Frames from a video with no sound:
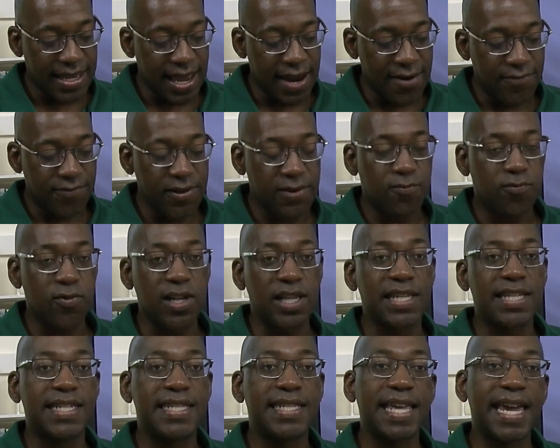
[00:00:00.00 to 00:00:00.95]
Every
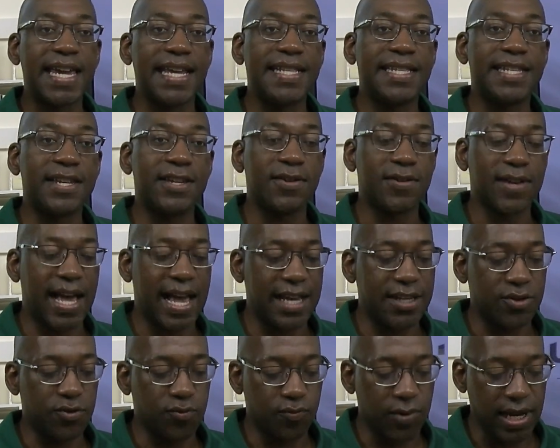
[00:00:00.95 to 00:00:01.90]
real estate deal
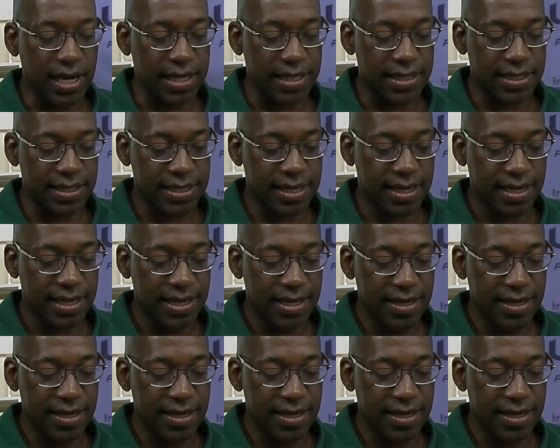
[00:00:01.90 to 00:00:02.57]
has risk,